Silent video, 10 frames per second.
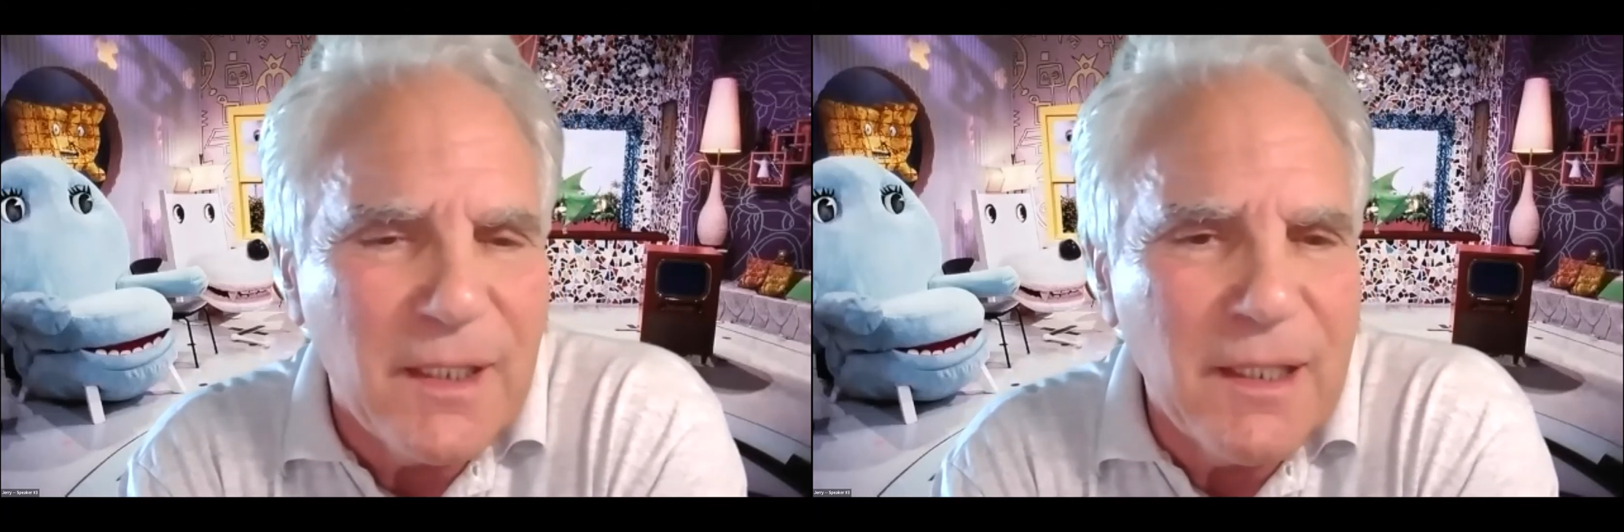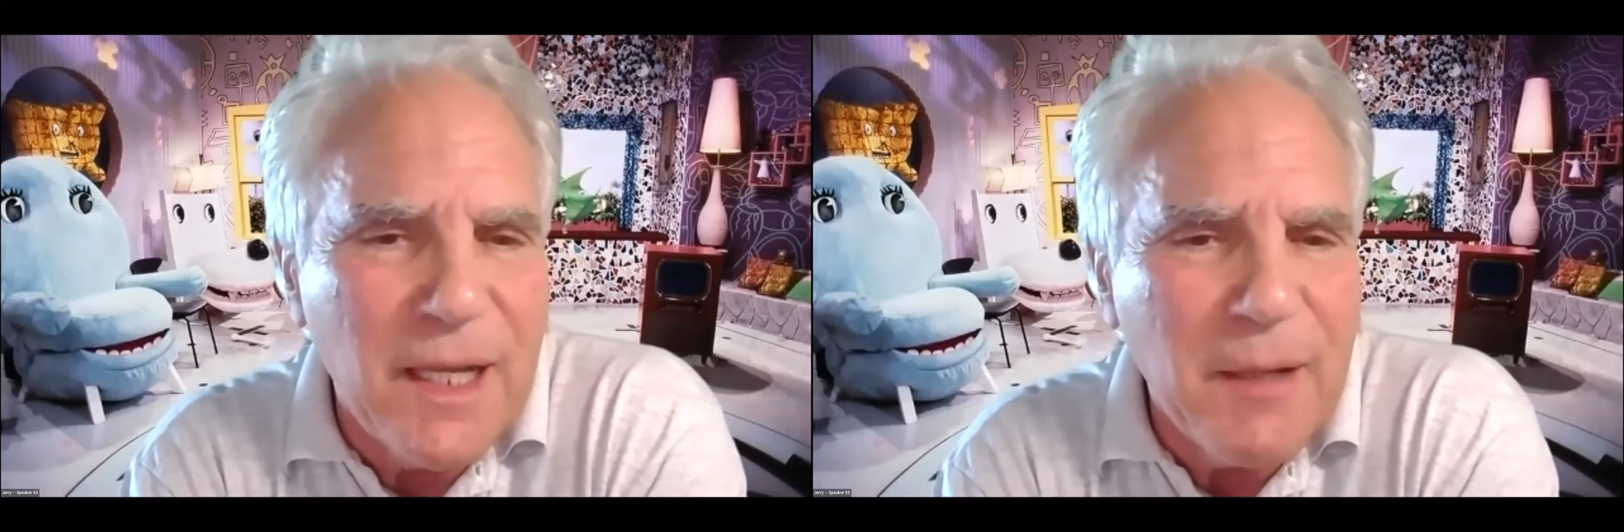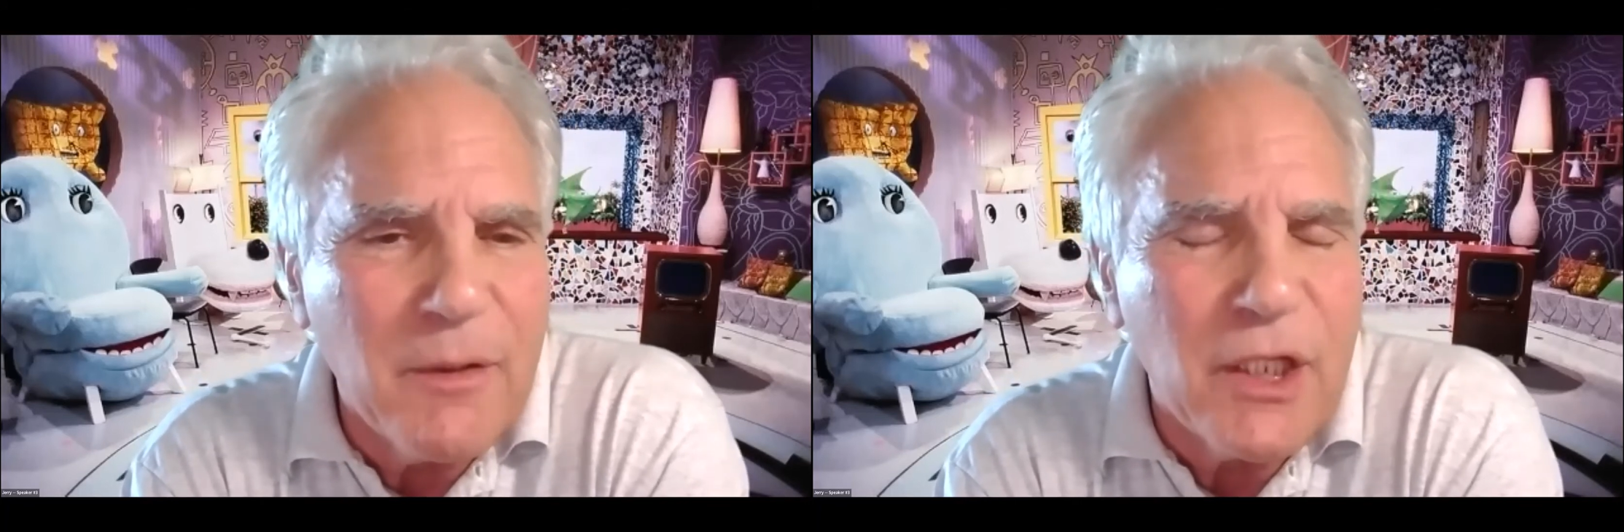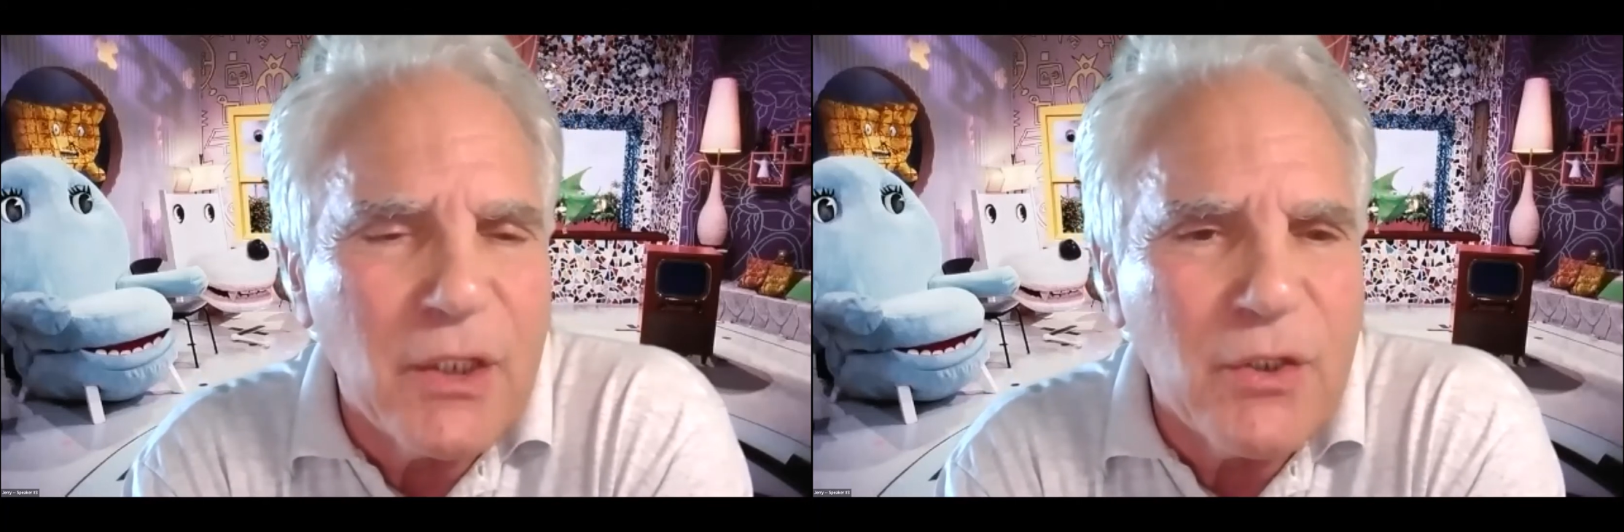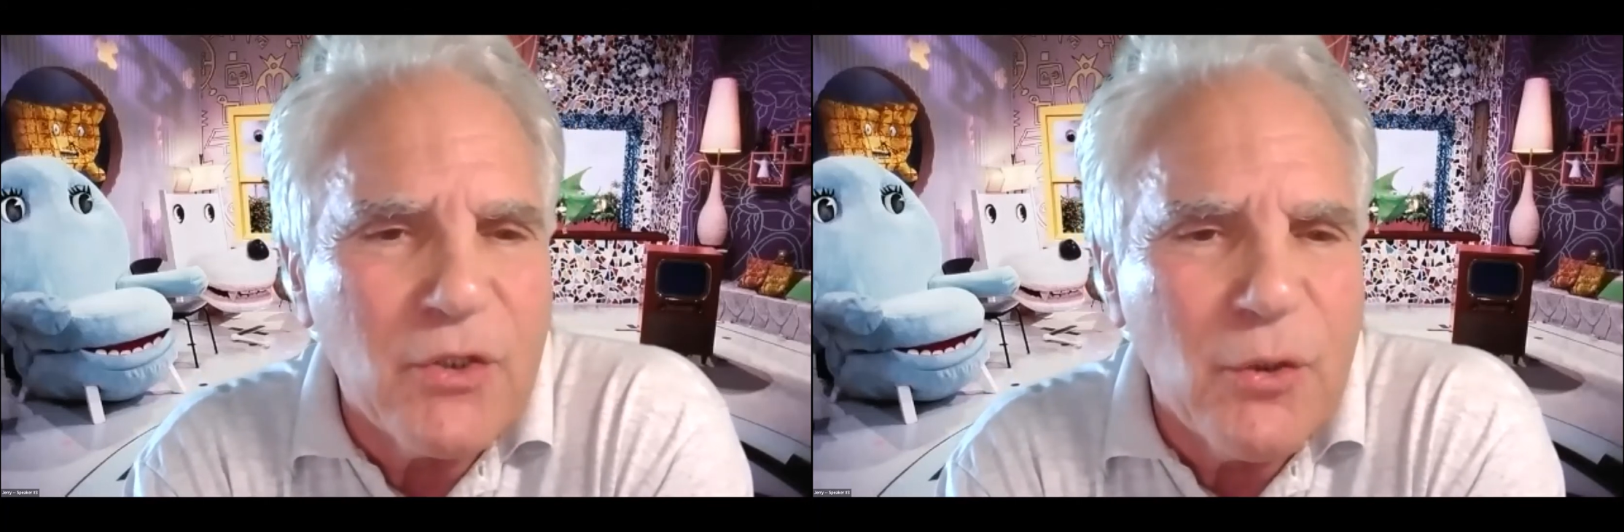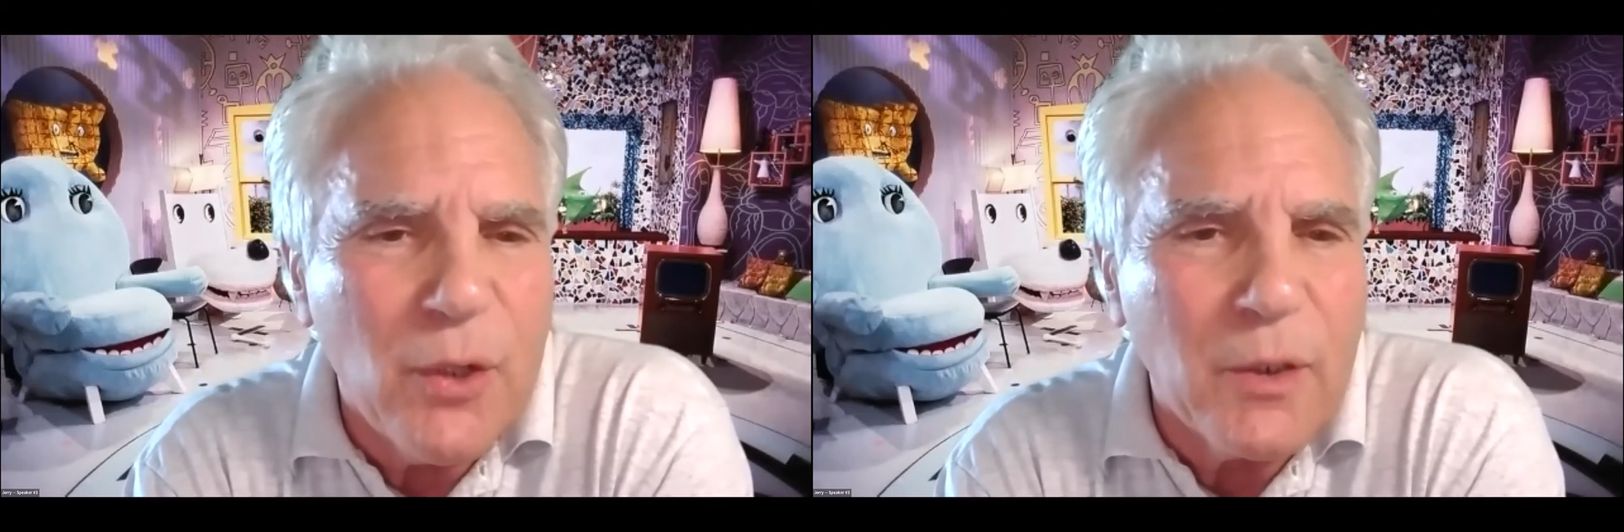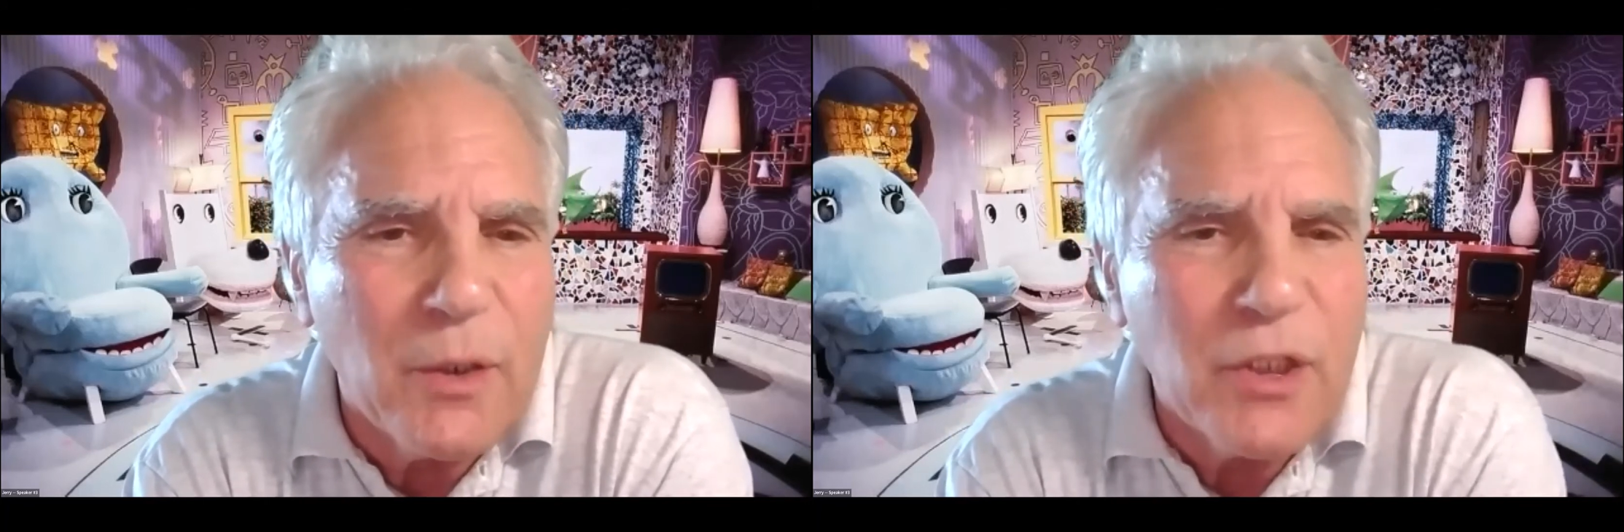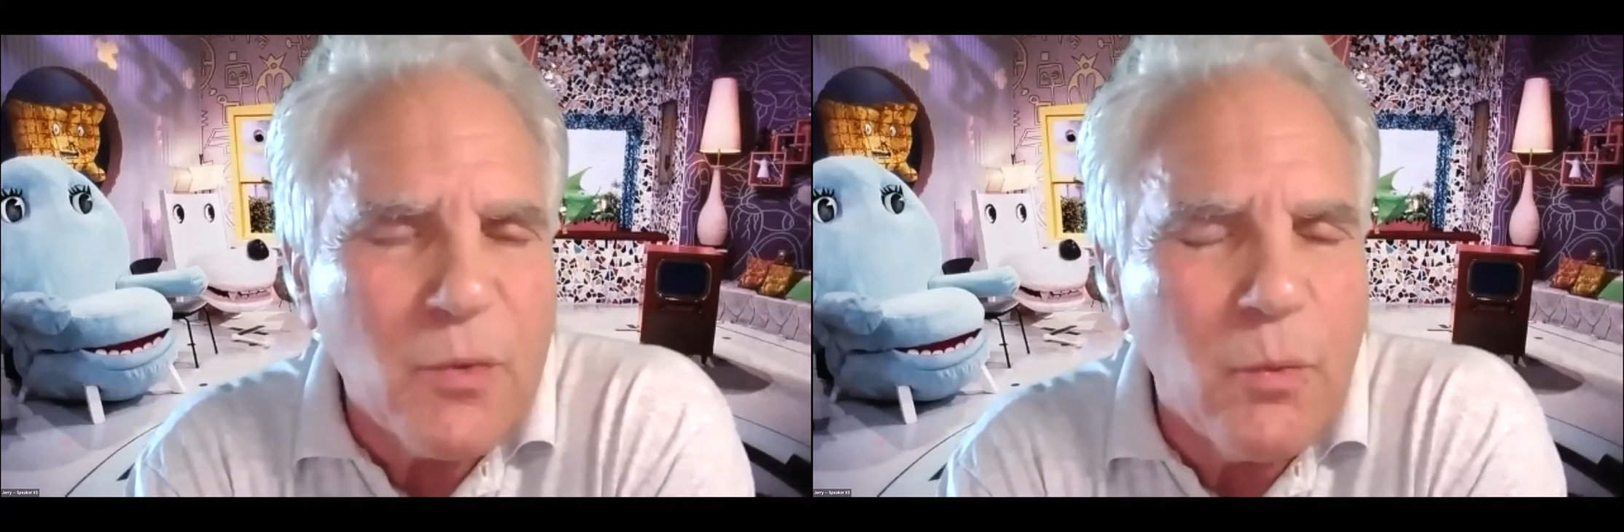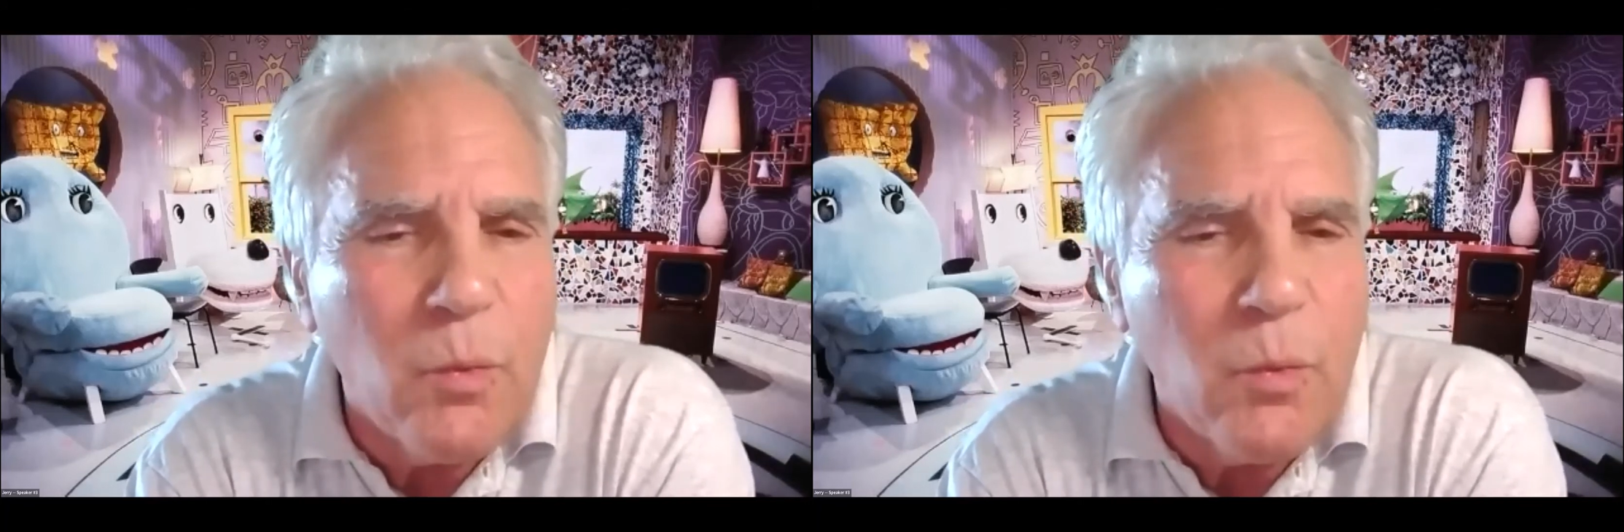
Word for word: and I enjoyed just